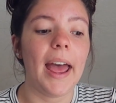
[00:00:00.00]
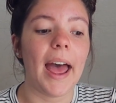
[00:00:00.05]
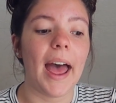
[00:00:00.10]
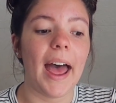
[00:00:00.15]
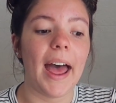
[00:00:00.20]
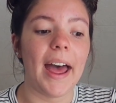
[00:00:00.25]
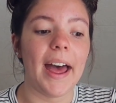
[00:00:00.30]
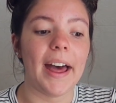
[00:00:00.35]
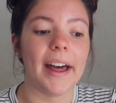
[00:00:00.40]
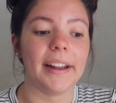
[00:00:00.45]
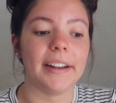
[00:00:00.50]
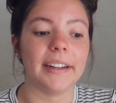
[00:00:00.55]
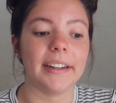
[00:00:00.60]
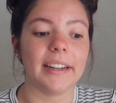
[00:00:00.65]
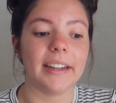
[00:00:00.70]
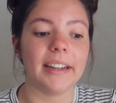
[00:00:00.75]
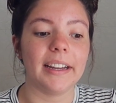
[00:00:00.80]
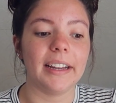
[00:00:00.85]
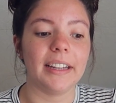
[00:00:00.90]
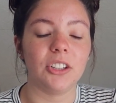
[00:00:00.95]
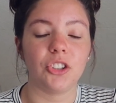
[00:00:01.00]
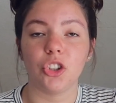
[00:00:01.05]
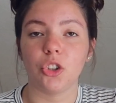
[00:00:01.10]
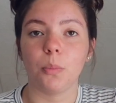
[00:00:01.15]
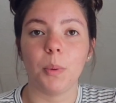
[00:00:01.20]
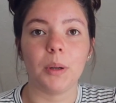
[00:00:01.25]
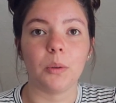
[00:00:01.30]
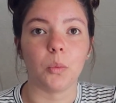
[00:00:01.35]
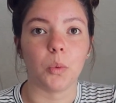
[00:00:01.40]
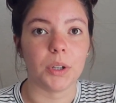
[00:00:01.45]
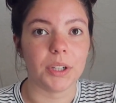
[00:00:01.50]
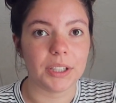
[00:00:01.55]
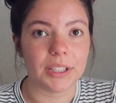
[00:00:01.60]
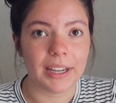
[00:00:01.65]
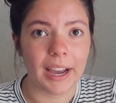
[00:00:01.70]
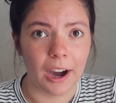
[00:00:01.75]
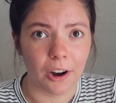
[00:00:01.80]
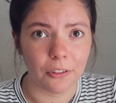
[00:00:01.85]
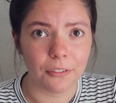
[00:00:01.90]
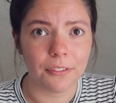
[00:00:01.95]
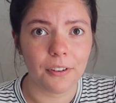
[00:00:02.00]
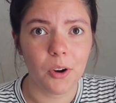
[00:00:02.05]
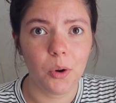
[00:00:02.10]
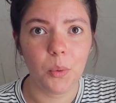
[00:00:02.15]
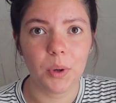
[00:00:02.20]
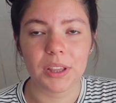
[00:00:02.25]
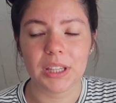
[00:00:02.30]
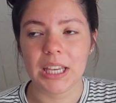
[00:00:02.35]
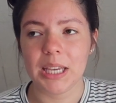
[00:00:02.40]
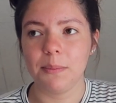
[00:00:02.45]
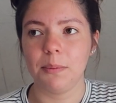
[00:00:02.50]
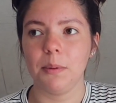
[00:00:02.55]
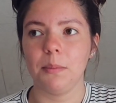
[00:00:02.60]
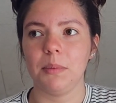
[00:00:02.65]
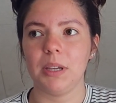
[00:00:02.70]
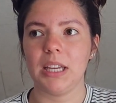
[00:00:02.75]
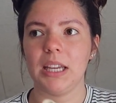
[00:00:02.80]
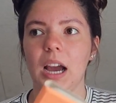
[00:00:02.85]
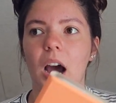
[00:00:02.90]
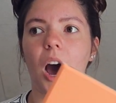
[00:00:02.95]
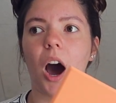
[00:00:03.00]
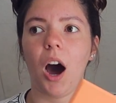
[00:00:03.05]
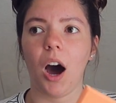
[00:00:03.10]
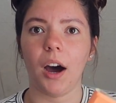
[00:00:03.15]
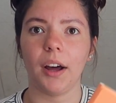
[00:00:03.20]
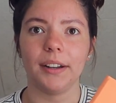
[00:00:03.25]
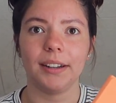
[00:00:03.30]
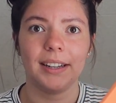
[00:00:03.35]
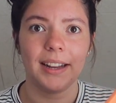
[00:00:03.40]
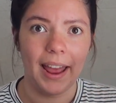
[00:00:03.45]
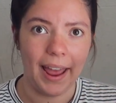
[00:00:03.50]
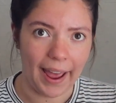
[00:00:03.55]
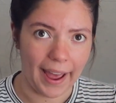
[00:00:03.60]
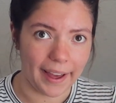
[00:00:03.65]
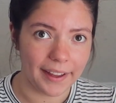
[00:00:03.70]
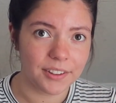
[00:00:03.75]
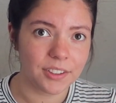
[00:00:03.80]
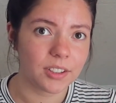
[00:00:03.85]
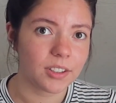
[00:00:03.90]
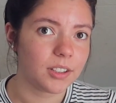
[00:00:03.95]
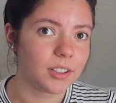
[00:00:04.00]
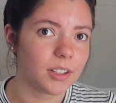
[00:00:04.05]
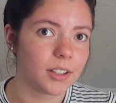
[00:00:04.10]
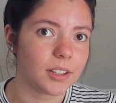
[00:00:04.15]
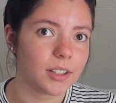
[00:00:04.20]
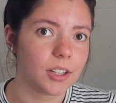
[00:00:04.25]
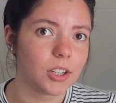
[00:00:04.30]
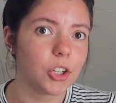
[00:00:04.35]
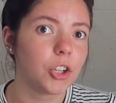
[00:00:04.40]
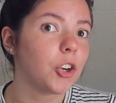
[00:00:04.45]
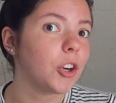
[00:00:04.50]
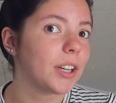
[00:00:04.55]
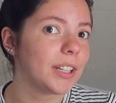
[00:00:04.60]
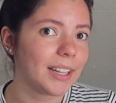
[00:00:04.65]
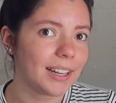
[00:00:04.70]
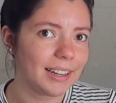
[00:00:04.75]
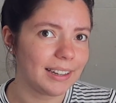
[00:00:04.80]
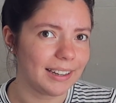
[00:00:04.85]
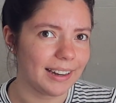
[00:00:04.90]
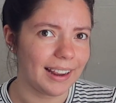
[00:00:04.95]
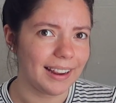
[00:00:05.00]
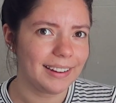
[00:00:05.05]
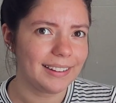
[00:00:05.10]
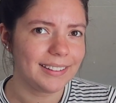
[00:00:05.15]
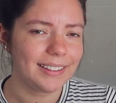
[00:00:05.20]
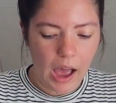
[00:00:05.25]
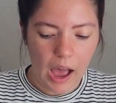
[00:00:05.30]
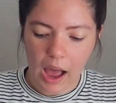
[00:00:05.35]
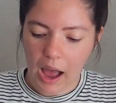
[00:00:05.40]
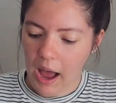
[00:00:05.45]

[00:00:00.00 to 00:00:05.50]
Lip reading: and it's just been really helpful with keeping me on task during the days.